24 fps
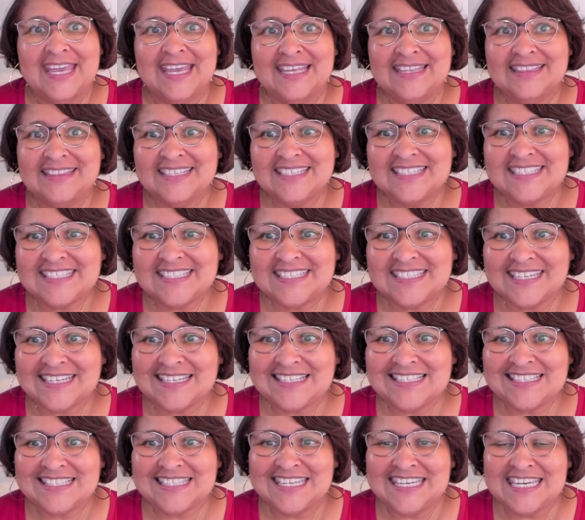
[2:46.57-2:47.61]
in the
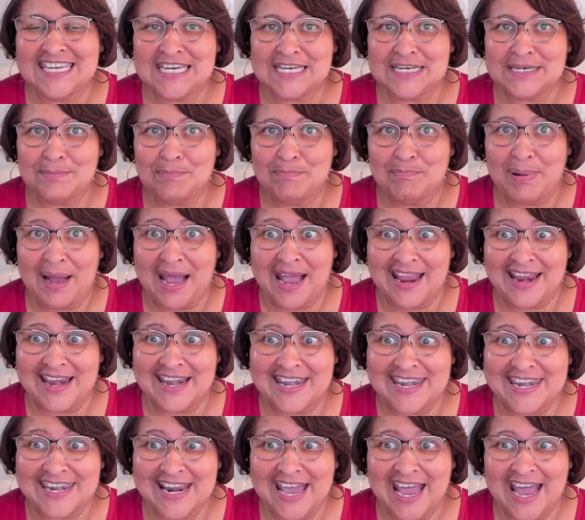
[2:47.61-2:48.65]
16
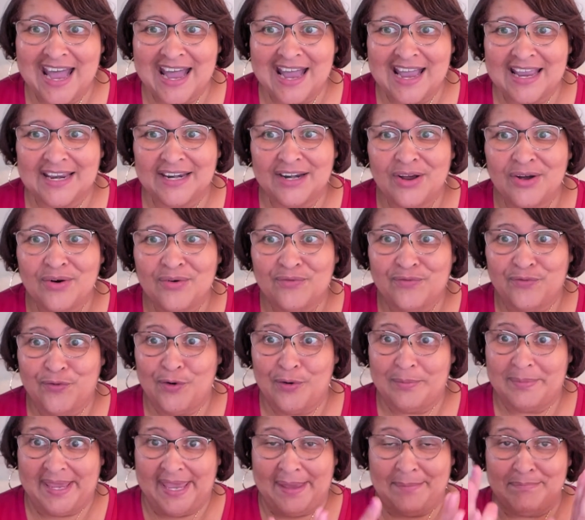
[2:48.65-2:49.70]
by 9
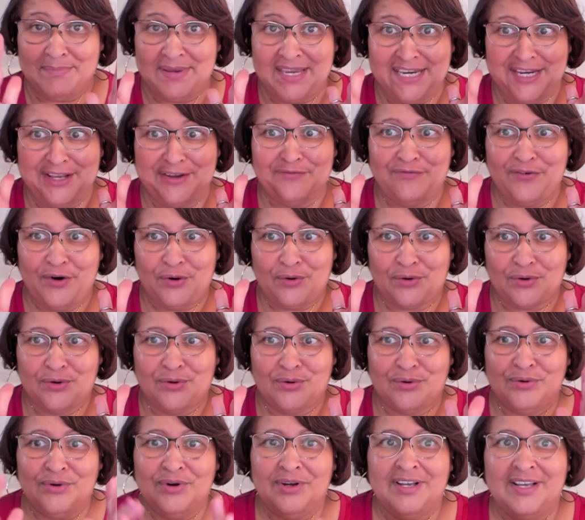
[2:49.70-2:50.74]
format, meaning
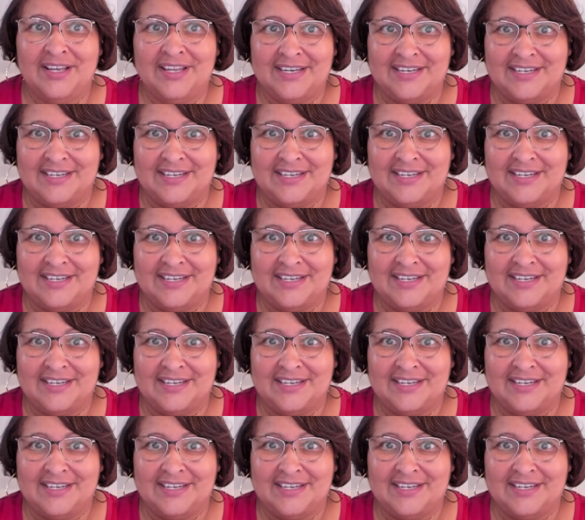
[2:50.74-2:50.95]
vertical,